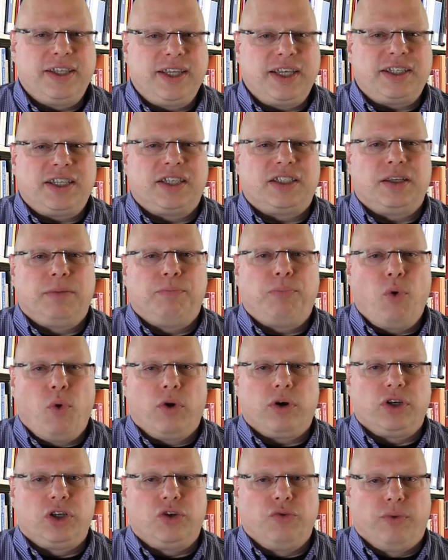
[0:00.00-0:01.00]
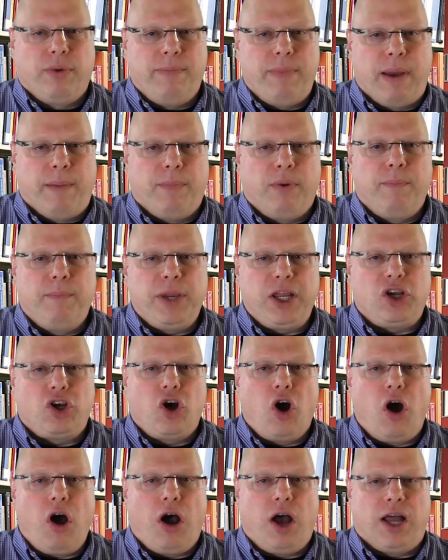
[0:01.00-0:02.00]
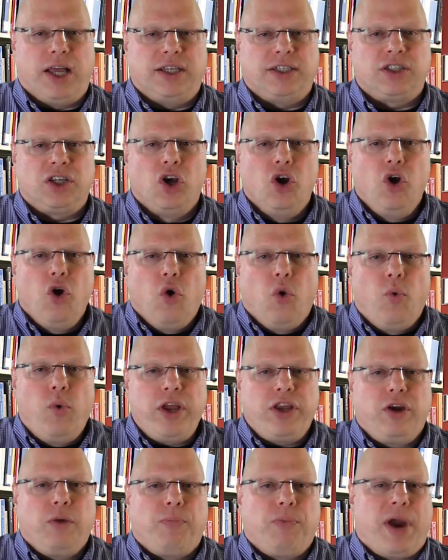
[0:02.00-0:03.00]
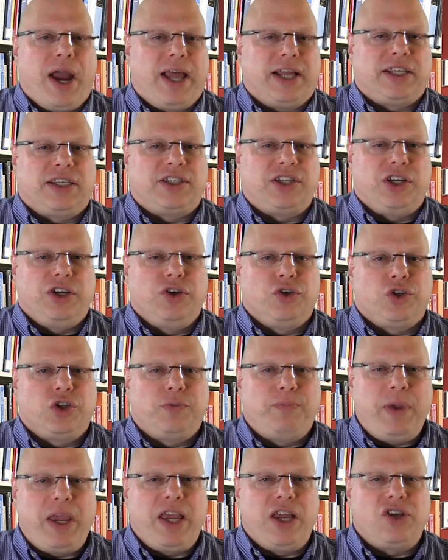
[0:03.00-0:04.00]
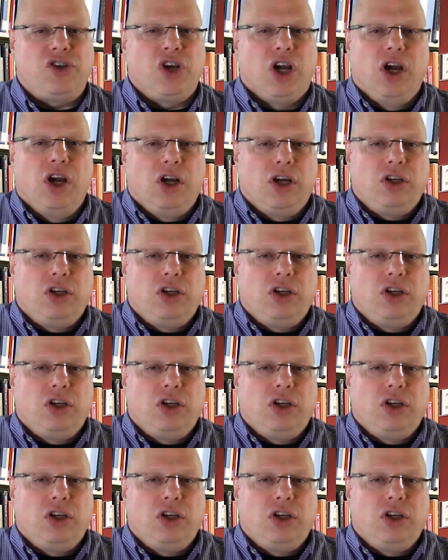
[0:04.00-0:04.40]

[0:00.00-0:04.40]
this is important to remember because when you're practicing your speech,